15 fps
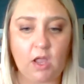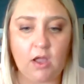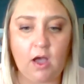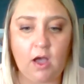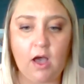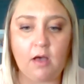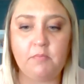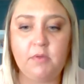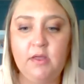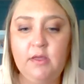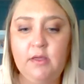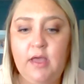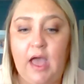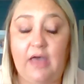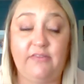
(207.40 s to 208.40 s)
And
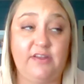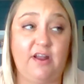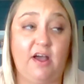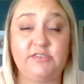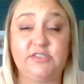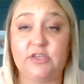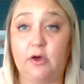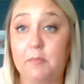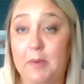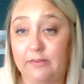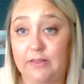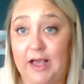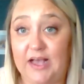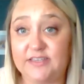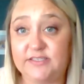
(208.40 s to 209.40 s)
then also my
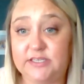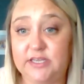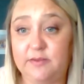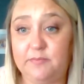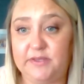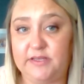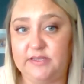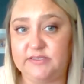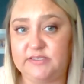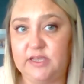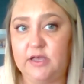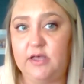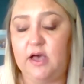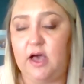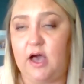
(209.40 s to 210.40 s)
last tip is
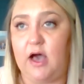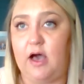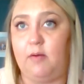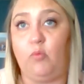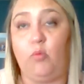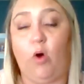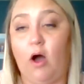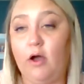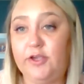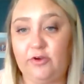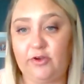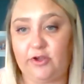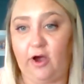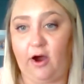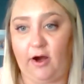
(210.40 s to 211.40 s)
walk
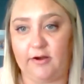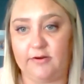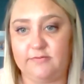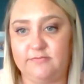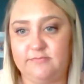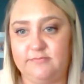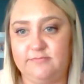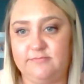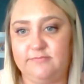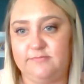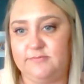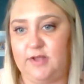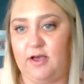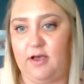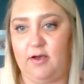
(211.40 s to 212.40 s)
your yard.
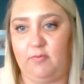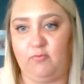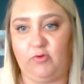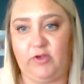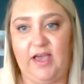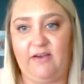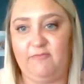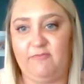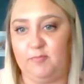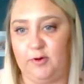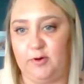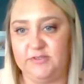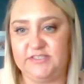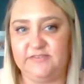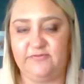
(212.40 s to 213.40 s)
We have
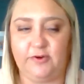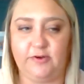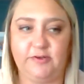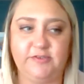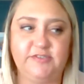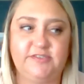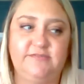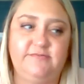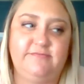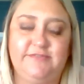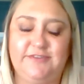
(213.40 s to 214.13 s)
moles and voles.